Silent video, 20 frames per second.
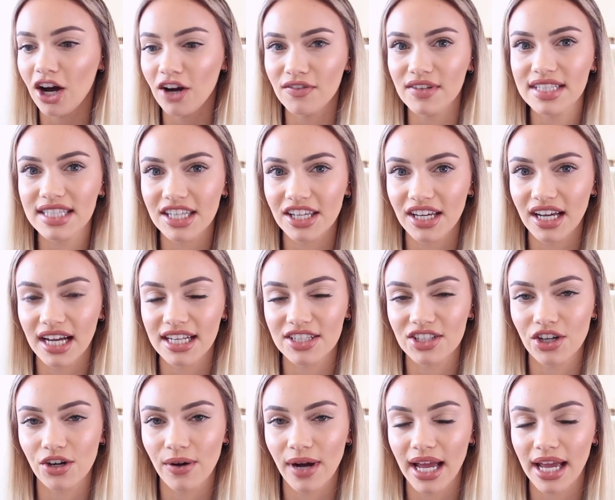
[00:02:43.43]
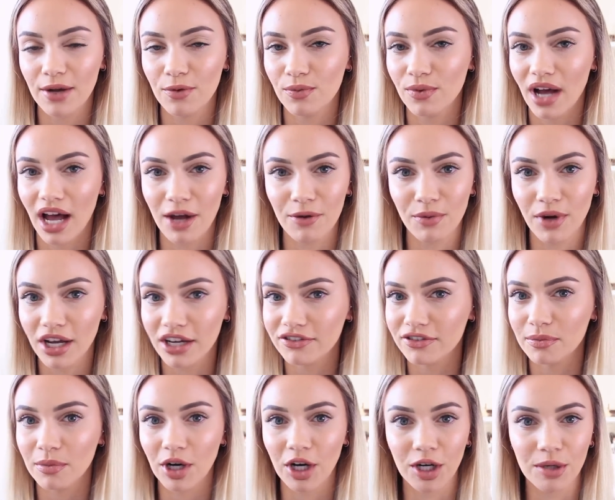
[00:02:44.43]
Obviously you guys know I, I work
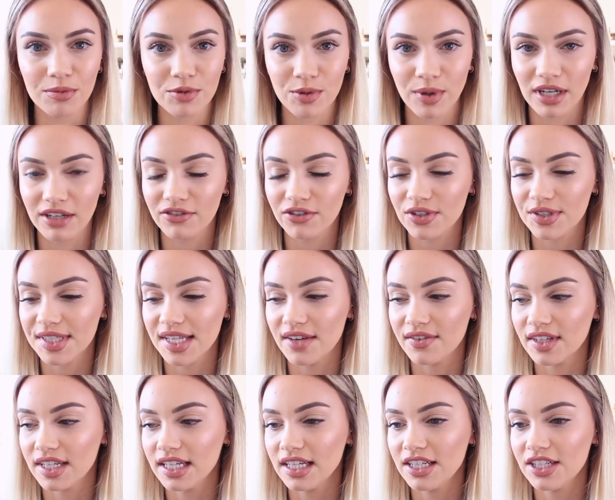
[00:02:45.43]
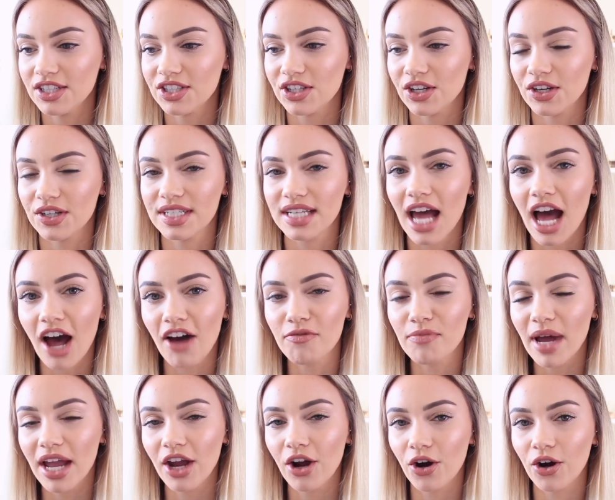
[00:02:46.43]
from home 24 7 so to have
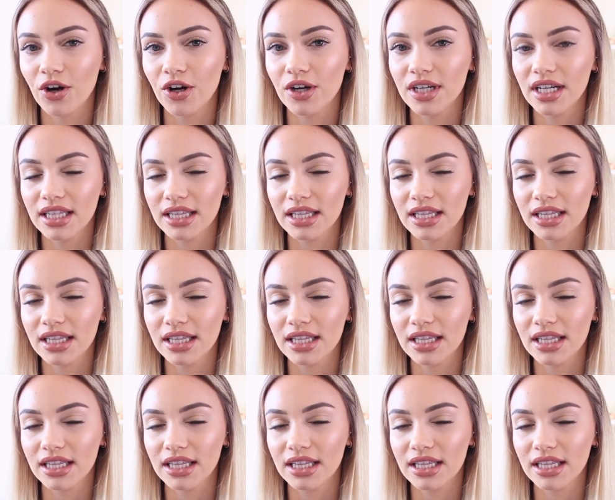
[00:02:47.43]
my own